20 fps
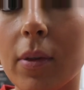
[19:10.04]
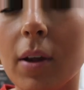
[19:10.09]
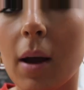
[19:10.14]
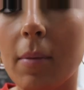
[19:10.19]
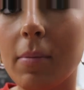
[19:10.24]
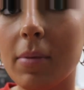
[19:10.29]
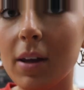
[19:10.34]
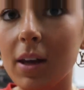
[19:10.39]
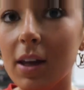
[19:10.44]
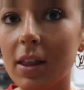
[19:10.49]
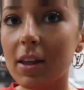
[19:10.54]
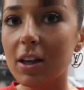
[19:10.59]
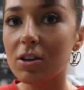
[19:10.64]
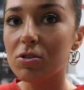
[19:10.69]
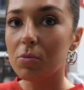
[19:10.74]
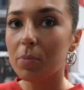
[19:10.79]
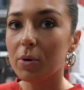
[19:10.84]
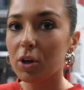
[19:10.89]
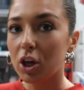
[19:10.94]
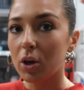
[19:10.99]
I'm thinking this
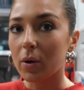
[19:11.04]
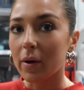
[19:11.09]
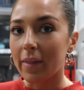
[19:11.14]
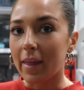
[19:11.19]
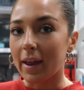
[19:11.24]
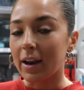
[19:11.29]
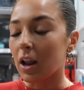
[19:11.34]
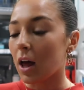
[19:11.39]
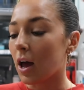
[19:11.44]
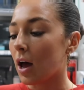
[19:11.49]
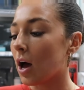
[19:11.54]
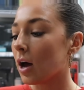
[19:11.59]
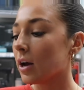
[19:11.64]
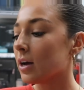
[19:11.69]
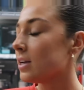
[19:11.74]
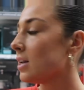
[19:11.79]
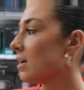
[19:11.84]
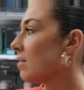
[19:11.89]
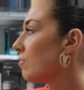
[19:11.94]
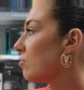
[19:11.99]
will be cute, and then like I
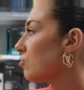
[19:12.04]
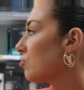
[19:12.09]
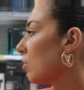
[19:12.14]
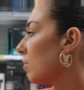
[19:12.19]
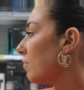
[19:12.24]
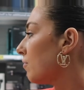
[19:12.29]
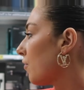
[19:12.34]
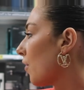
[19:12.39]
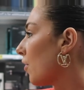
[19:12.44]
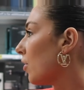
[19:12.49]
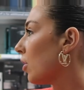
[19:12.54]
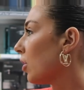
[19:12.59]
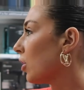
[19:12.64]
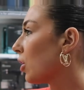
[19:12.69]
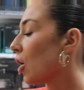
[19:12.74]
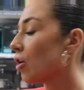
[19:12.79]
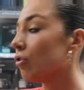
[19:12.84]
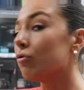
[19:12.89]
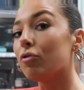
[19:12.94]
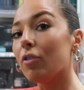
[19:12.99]
could even try and find like
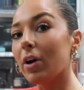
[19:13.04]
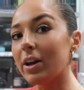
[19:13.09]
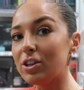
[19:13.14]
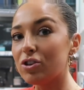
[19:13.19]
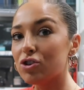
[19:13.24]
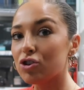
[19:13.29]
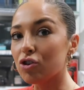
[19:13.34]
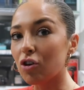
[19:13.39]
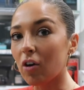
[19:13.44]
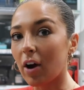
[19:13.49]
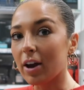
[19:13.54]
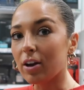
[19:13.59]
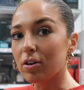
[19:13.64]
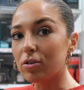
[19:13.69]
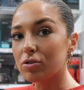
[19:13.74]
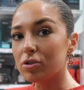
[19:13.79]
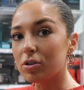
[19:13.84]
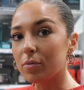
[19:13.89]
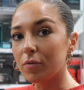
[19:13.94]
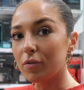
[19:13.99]
a red tray
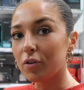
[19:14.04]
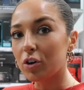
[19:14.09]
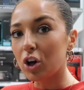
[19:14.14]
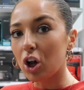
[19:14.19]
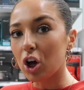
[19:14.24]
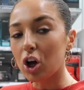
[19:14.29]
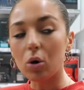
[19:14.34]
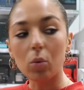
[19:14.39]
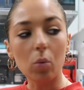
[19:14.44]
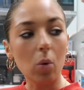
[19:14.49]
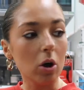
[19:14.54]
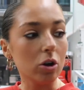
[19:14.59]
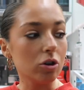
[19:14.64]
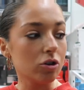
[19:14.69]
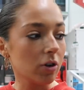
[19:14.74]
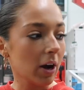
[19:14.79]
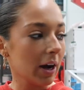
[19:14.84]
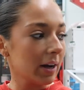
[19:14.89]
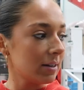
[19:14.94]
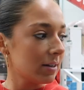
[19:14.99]
or something, or like a white
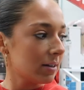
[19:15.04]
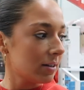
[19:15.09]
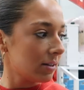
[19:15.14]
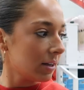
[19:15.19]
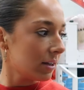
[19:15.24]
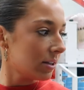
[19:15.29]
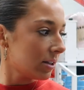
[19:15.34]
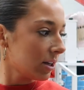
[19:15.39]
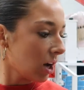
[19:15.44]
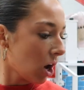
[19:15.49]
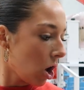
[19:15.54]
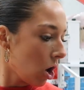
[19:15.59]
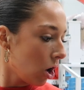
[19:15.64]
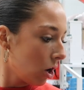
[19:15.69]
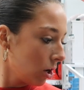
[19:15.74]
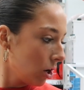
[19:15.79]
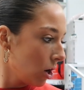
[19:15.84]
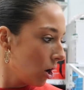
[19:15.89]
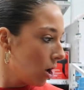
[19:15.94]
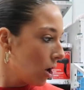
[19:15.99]
tray to sit it
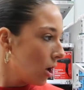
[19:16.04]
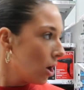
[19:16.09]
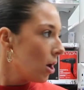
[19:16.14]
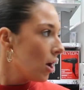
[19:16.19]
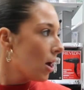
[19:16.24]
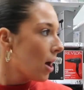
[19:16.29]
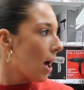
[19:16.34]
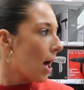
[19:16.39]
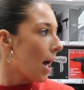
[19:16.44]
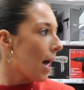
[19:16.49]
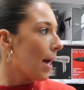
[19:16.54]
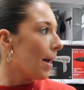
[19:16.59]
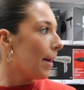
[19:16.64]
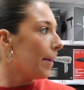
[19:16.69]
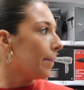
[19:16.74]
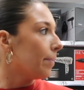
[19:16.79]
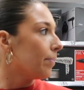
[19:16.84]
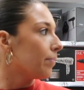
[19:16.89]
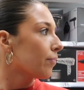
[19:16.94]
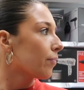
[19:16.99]
on.
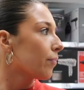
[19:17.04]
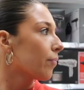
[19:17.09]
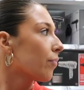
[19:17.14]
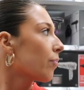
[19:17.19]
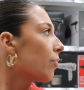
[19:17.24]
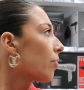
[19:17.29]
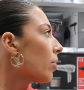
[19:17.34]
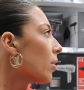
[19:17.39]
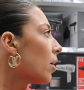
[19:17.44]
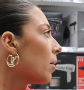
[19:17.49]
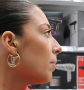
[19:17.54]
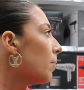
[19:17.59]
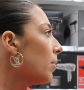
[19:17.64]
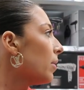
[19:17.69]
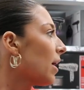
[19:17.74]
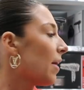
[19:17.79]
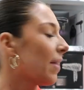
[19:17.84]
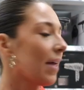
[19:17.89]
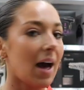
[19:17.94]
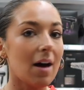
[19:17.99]

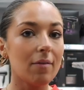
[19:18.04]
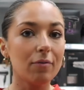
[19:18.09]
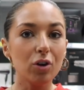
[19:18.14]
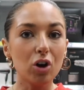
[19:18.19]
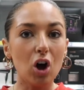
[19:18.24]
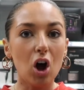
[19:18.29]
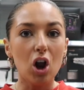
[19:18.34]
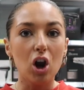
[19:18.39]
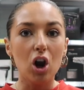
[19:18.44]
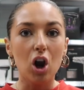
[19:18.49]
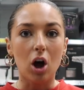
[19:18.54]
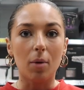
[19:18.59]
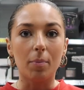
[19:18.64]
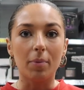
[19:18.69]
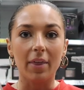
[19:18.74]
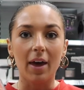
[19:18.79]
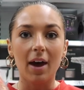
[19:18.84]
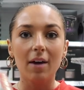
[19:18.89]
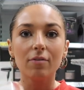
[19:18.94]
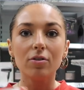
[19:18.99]
But yeah, they haven't got a lot,
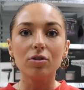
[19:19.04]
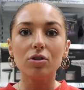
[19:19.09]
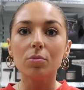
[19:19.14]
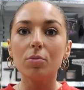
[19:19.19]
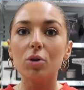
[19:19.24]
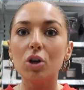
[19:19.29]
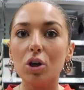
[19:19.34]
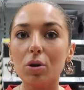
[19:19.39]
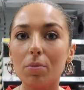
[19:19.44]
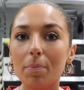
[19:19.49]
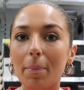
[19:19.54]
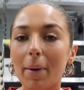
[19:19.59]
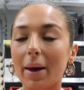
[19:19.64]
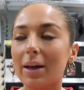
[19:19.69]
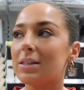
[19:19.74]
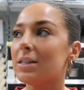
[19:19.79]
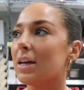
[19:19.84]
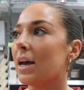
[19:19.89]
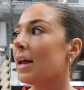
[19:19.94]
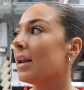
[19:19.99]
but they have got some cute
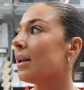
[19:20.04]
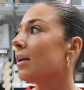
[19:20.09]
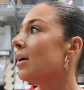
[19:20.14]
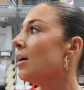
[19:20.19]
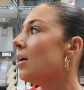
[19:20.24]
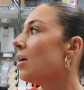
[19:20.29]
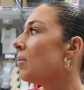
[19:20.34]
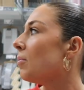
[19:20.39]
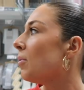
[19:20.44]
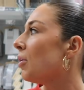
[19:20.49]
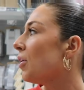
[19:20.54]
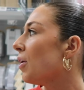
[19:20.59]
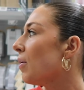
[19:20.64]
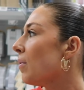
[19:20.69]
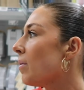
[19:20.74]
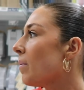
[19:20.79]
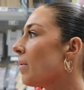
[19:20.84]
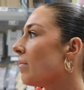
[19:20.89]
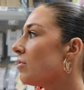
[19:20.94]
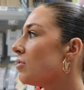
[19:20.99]
bedding. I don't
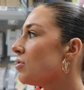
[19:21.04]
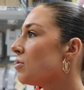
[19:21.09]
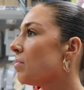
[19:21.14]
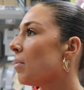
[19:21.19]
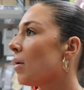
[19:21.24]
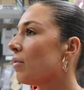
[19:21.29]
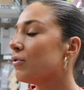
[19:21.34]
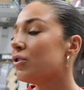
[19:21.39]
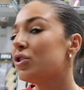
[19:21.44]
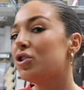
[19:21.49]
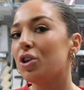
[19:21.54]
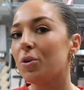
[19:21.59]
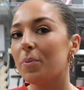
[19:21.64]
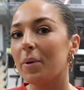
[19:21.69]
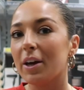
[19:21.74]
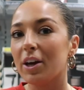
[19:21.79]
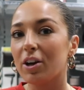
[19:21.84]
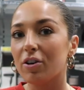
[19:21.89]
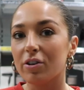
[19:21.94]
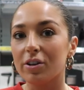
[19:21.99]
know whether to bother
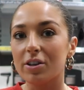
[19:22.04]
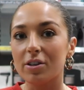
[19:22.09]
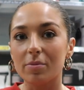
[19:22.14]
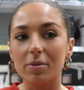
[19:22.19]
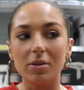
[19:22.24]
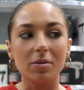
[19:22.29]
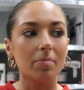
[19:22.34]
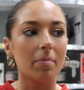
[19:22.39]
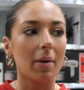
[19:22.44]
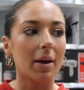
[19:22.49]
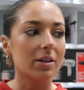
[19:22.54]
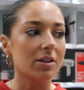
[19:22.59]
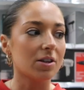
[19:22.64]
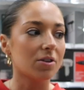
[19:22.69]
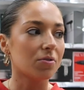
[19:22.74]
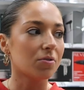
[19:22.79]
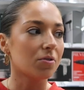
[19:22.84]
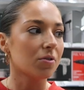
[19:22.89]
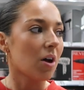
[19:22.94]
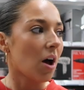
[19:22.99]
doing Christmas bedding
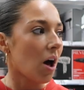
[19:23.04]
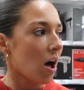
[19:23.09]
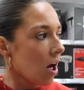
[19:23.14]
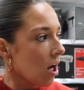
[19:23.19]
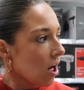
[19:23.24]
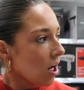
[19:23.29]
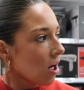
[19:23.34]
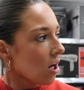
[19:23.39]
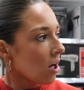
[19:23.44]
or not.